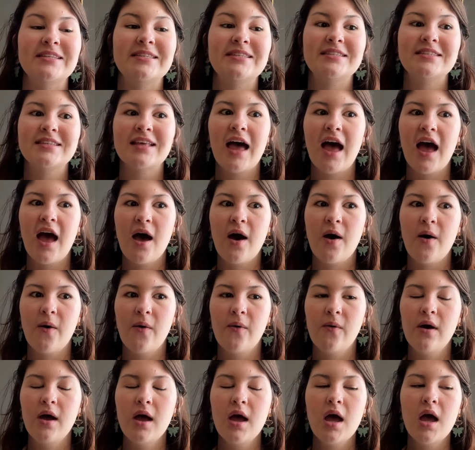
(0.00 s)

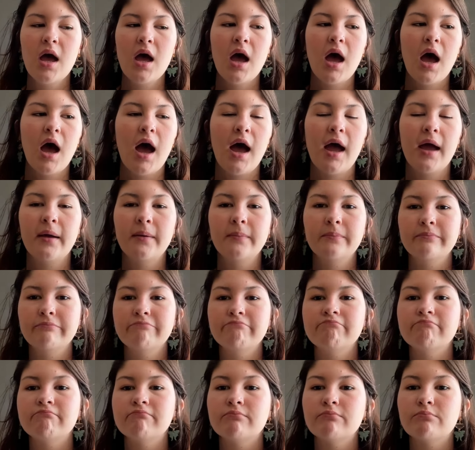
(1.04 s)
So I'm
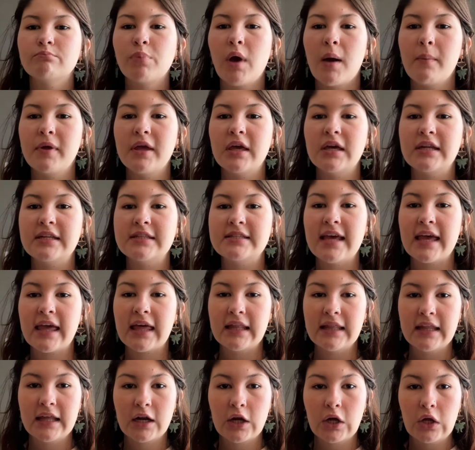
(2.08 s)
probably gonna take a
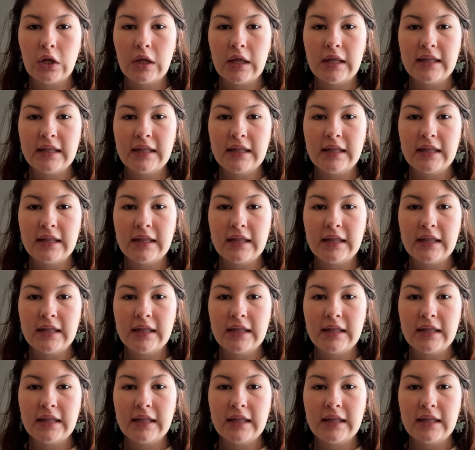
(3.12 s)
little